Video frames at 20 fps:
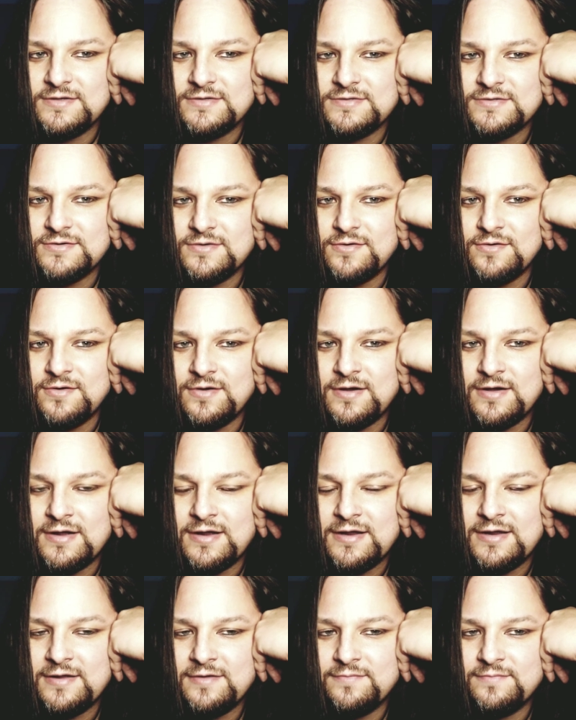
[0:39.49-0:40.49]
so I
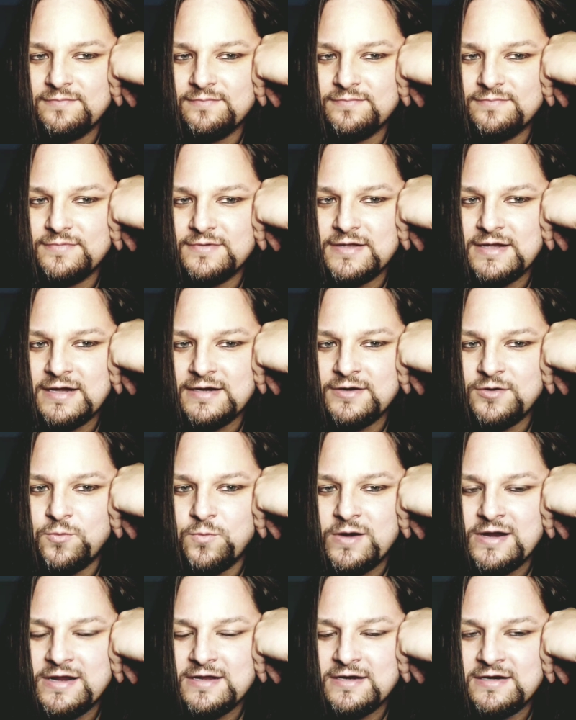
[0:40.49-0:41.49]
am kind of
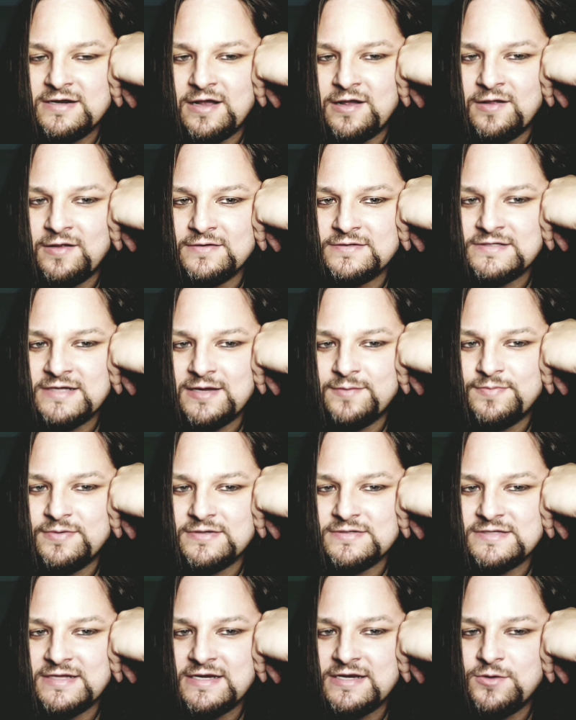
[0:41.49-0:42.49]
winging all
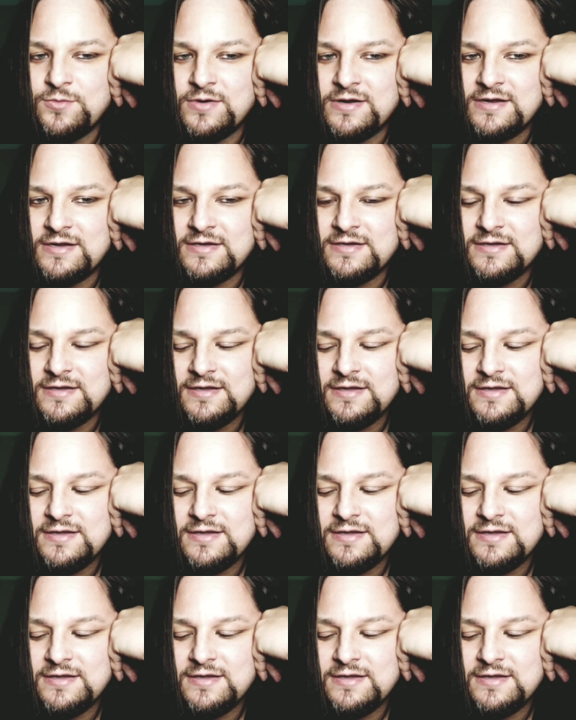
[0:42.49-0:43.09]
topics anyway,